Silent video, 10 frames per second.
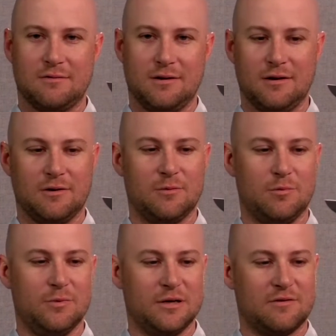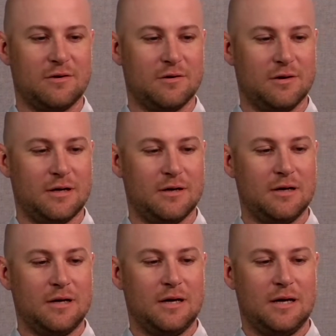you know, a couple bucks here or there.
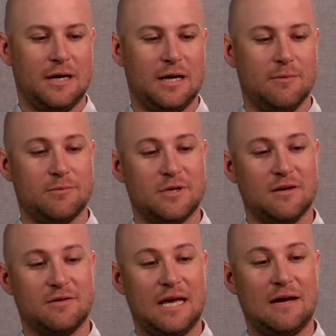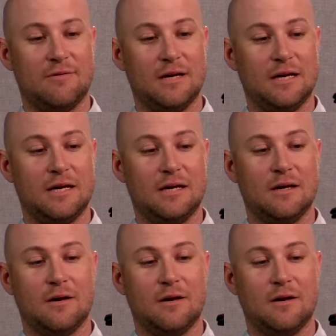Does have a